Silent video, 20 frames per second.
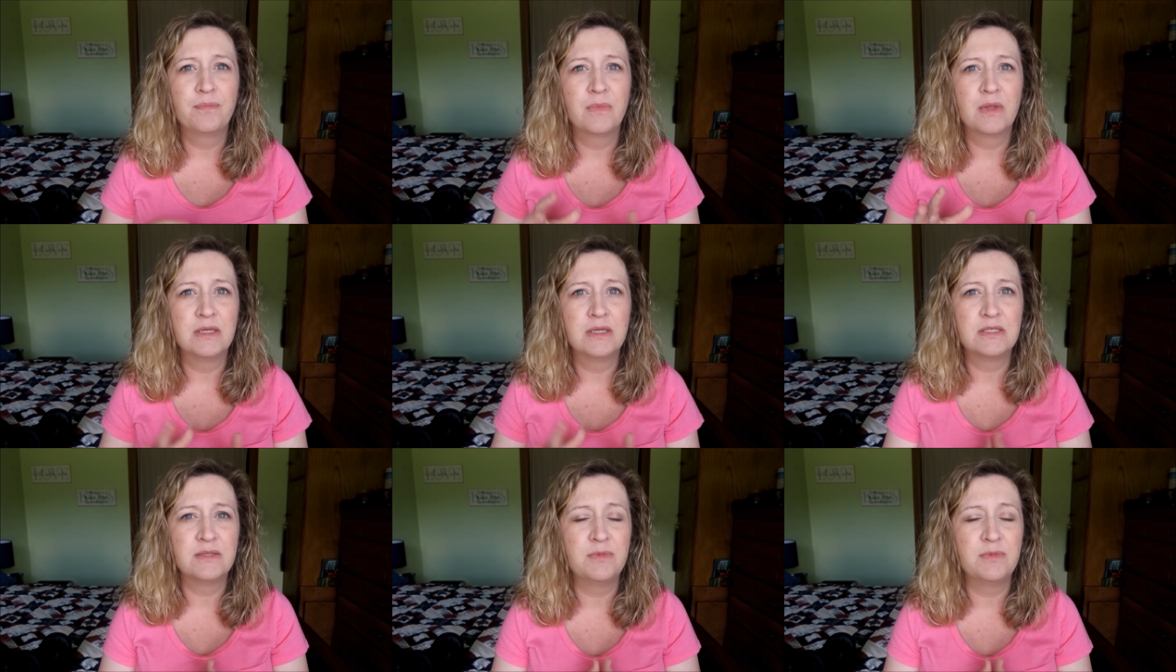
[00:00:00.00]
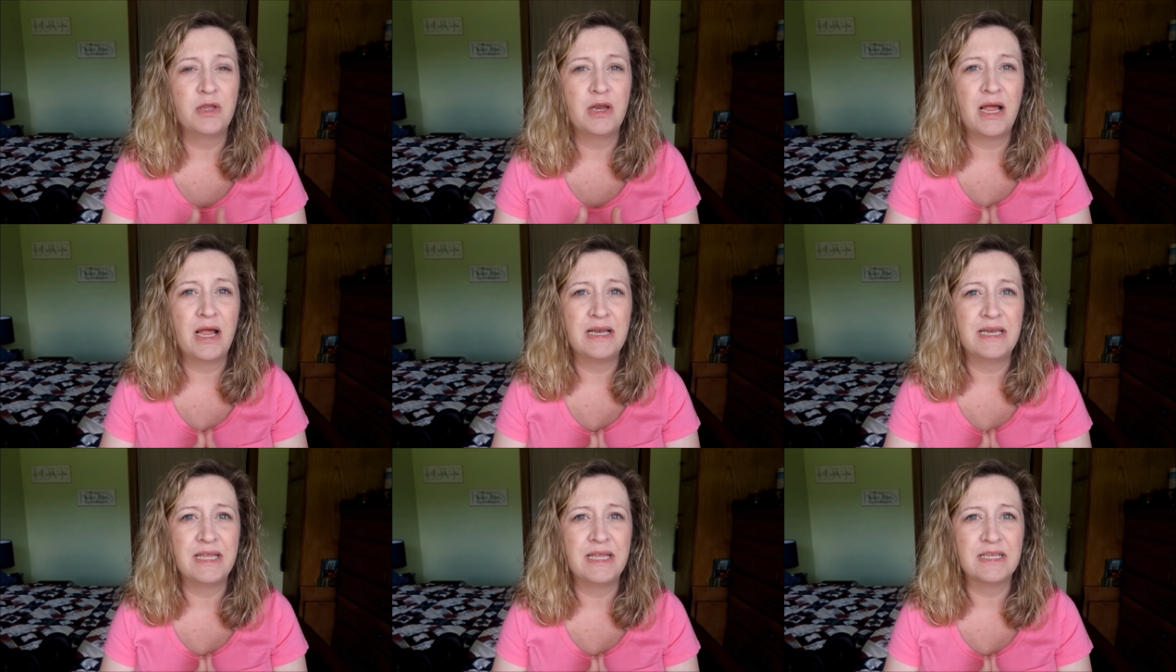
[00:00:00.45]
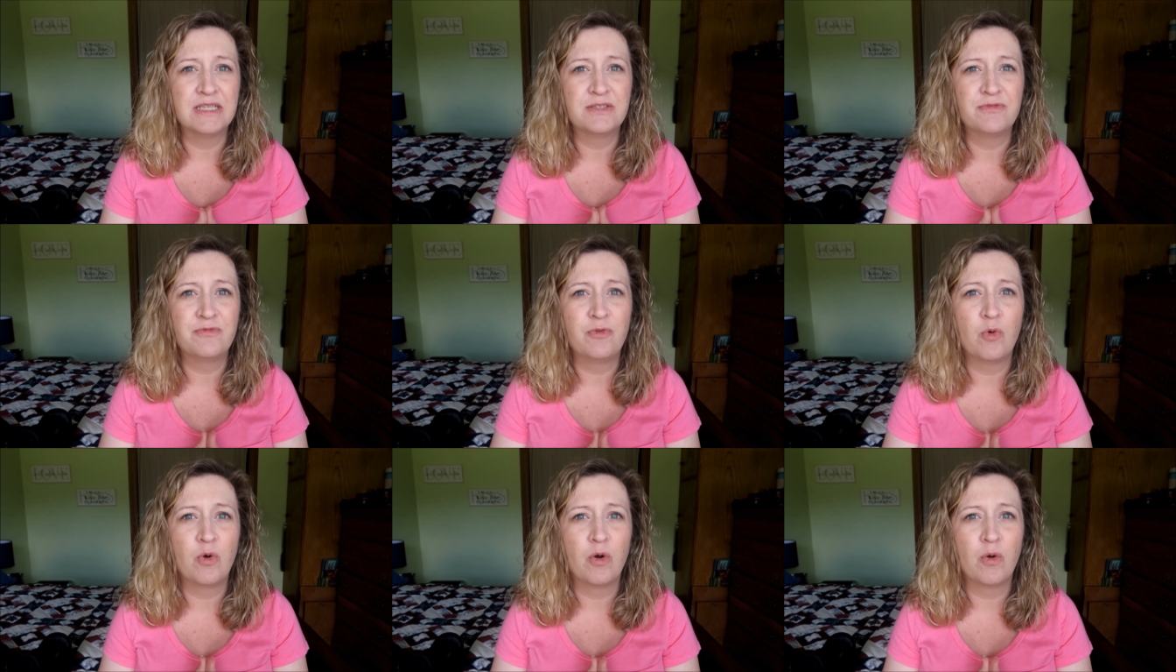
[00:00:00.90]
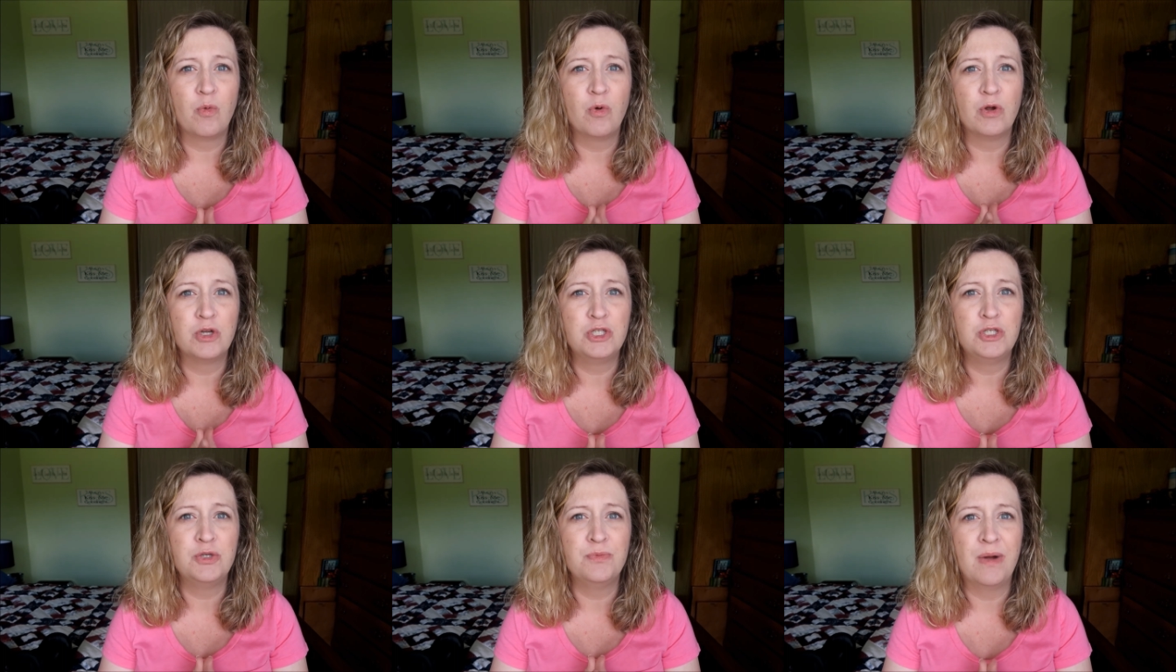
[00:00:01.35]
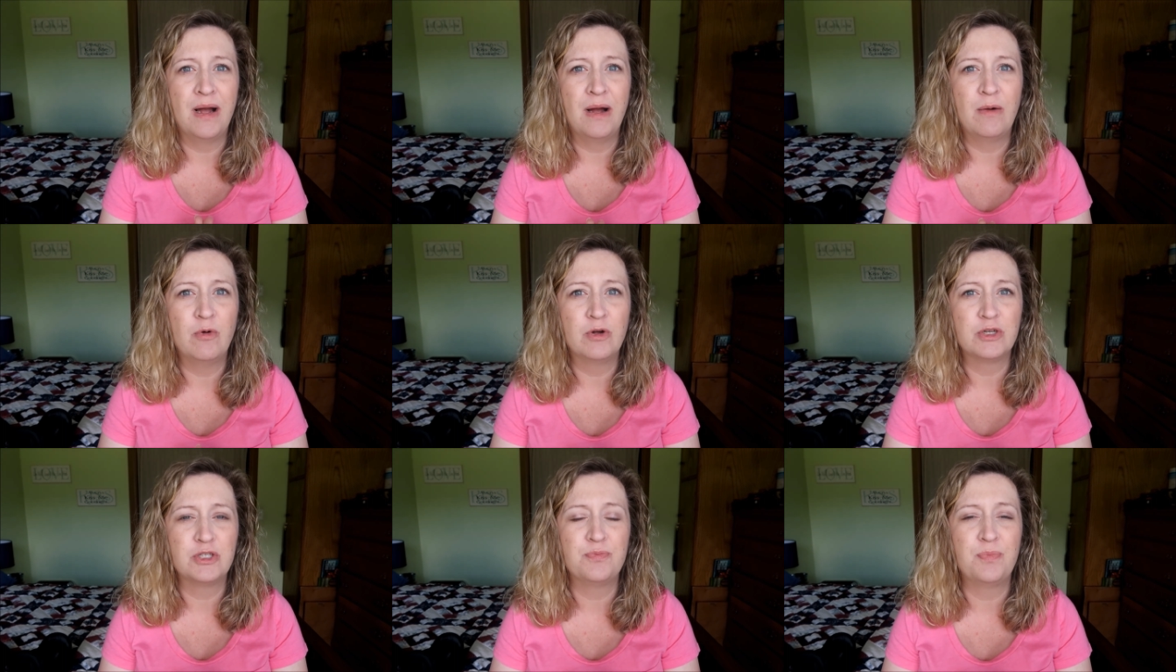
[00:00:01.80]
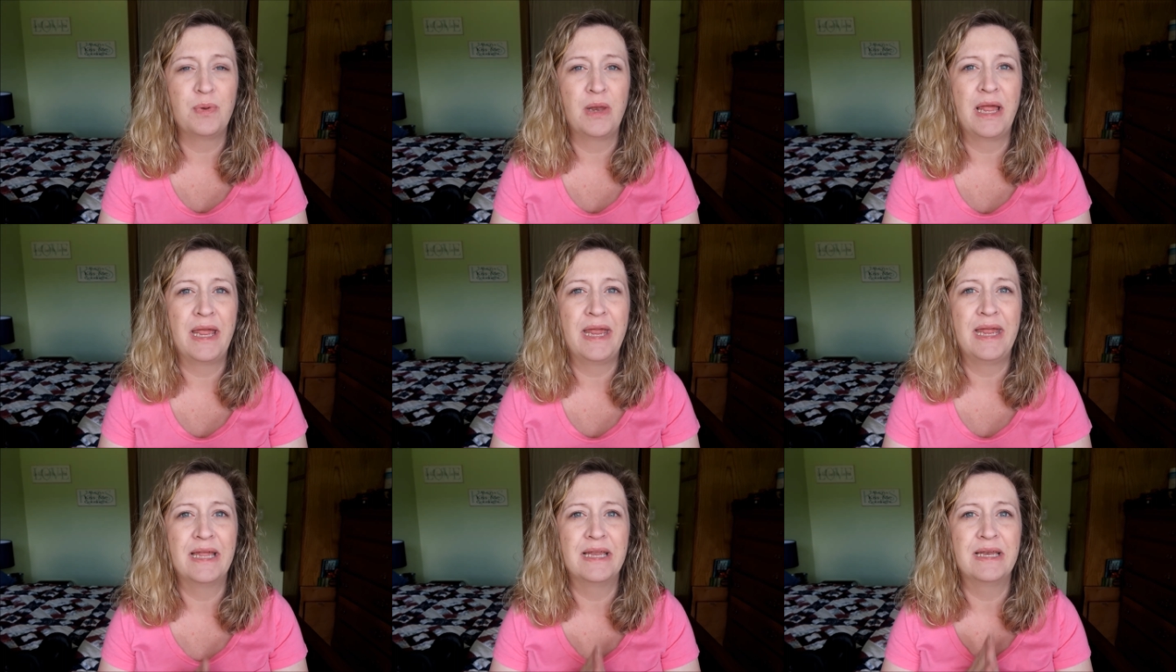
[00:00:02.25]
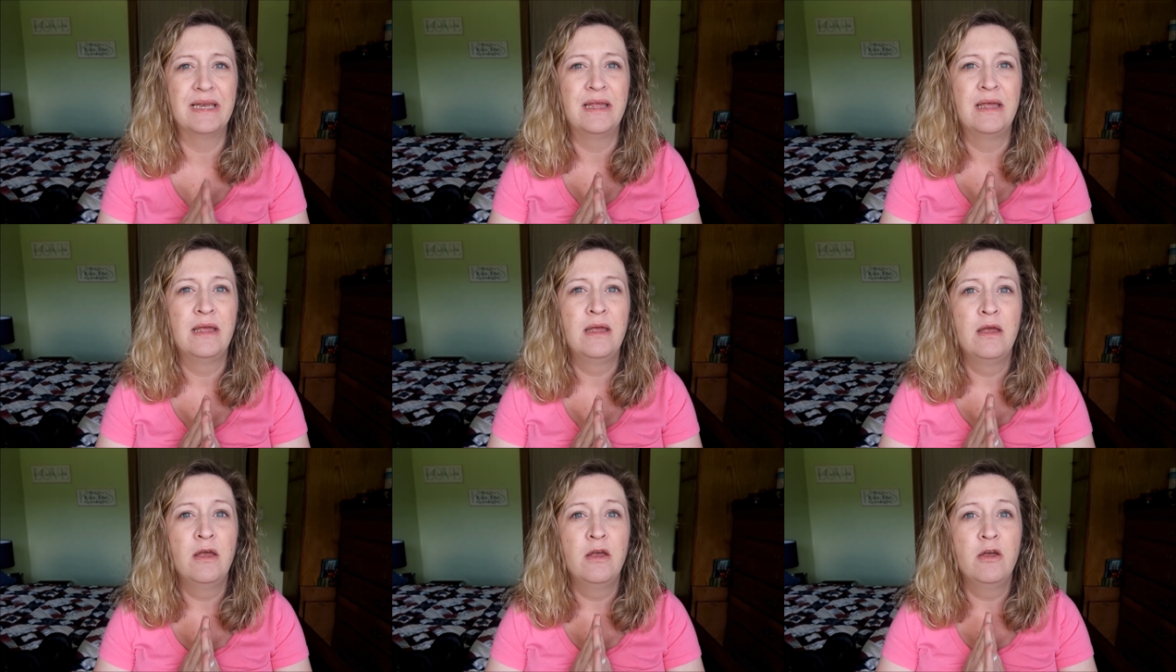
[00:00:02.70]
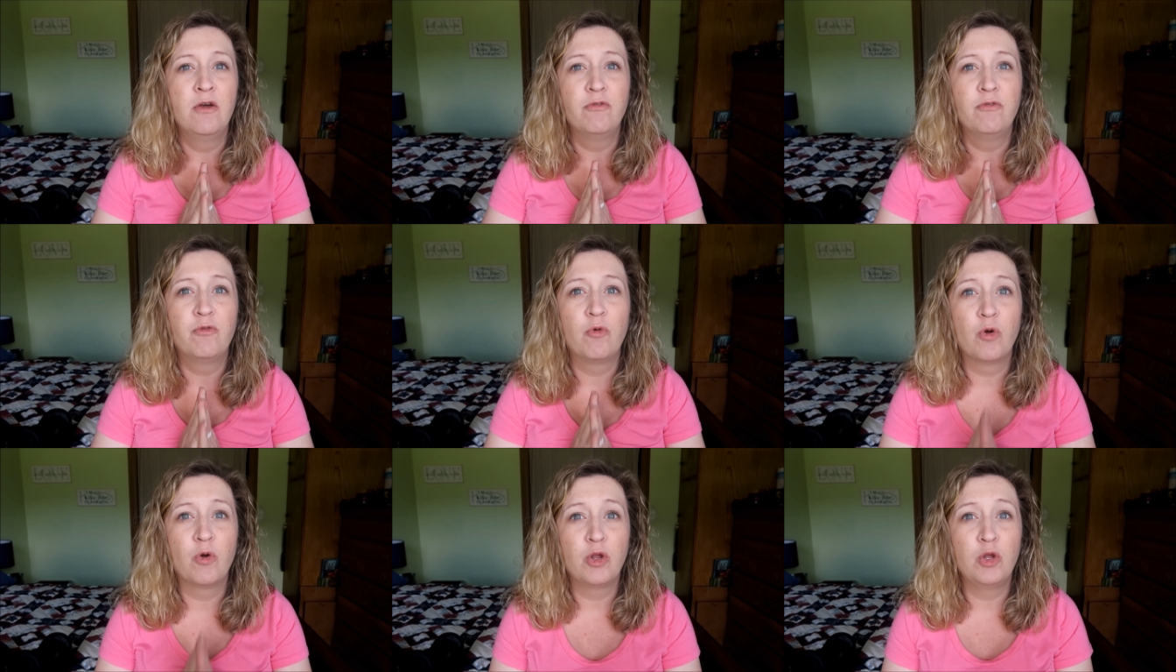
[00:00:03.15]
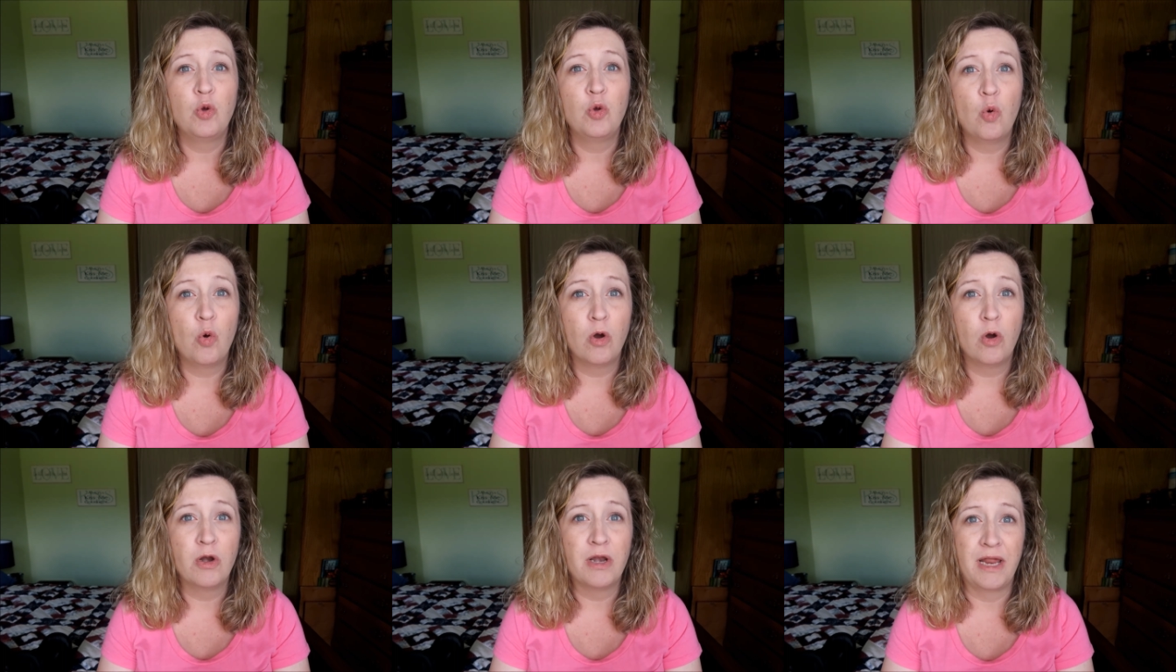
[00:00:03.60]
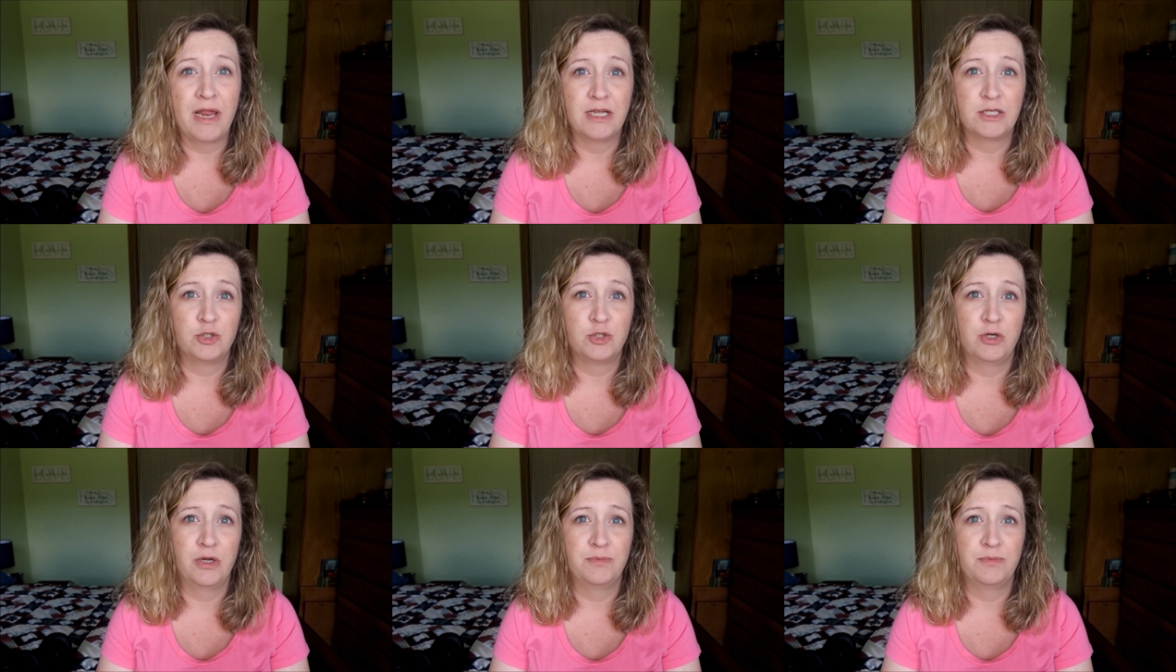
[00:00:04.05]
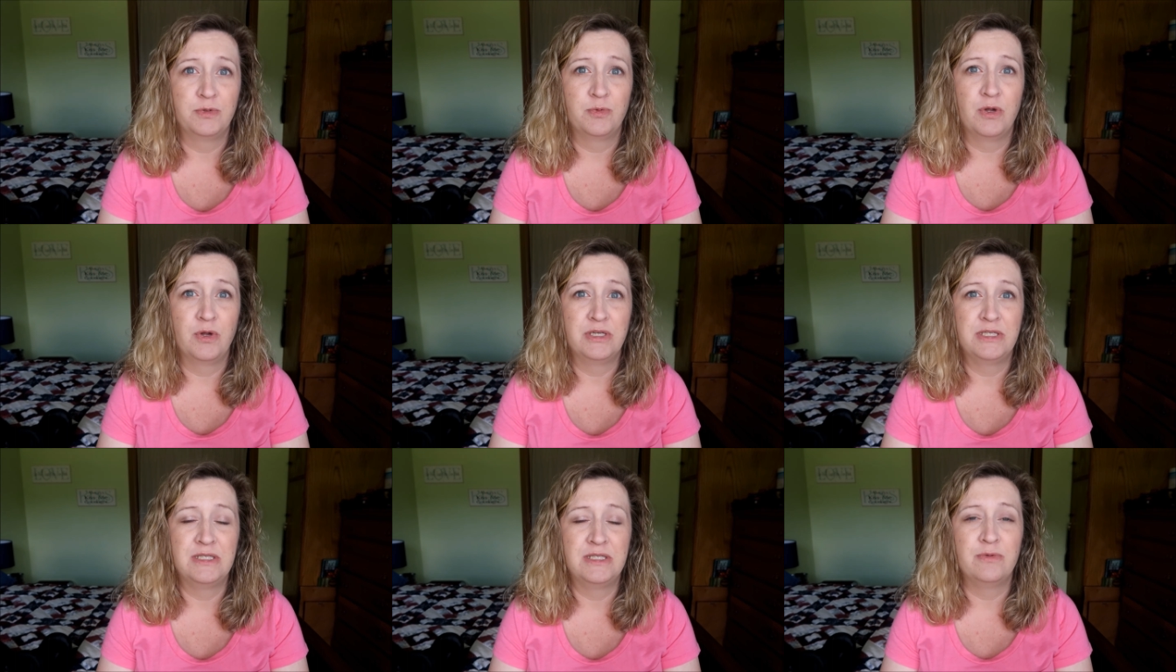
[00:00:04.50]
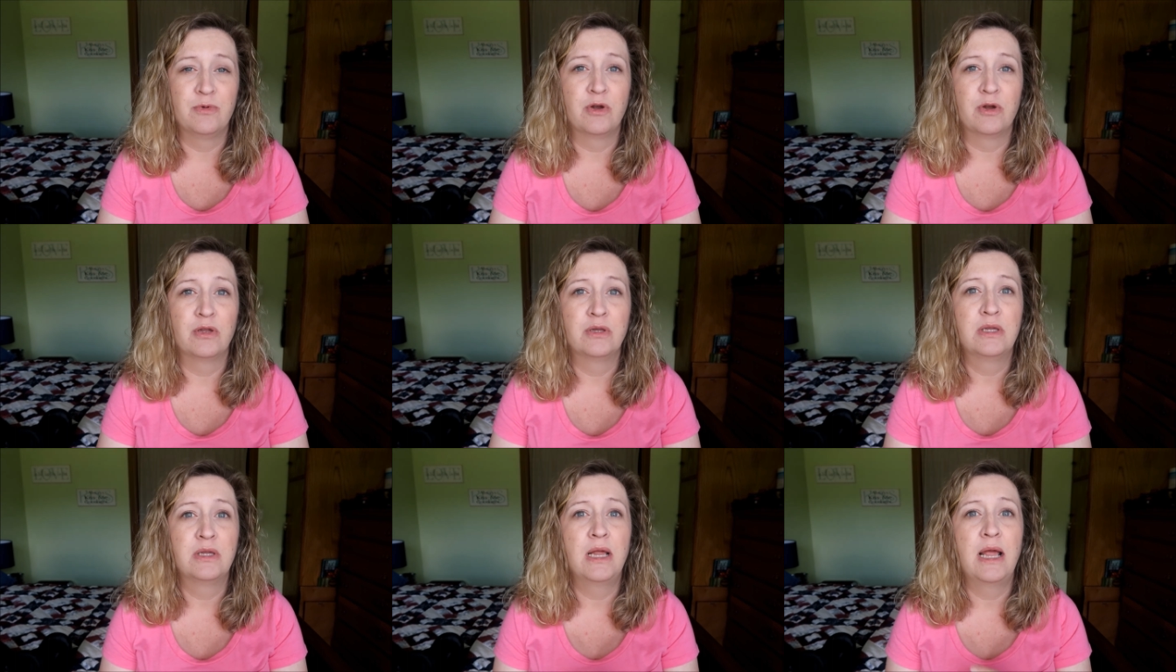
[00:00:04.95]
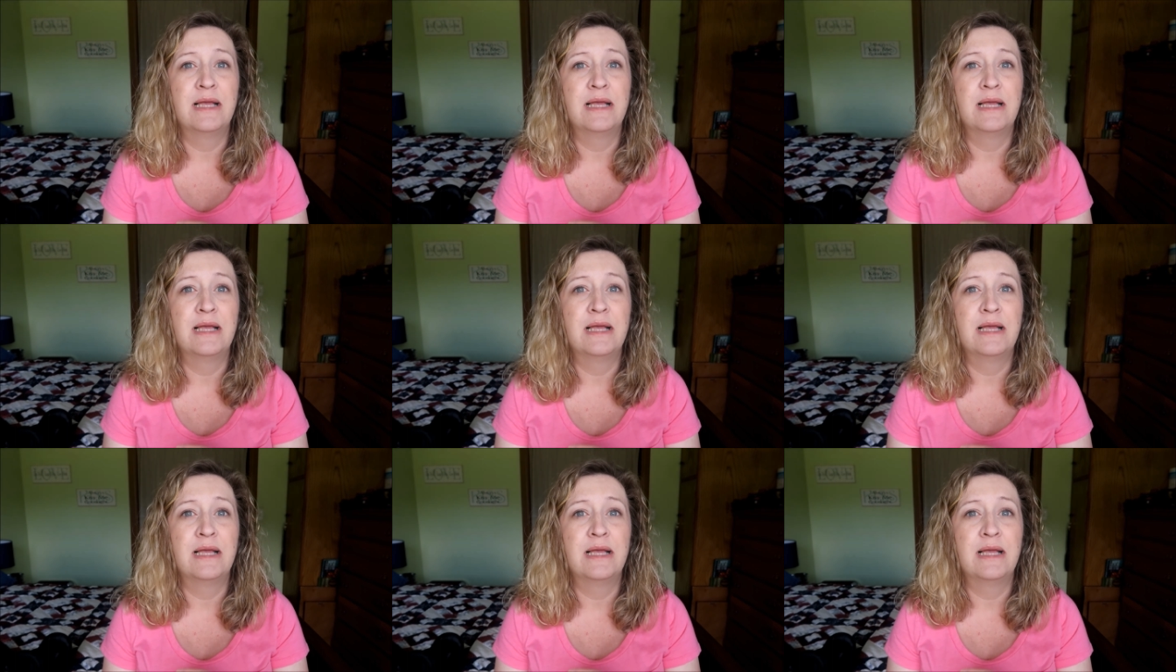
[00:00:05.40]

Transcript: Some good ideas for what you might want to plan for your next trip to Walt Disney World.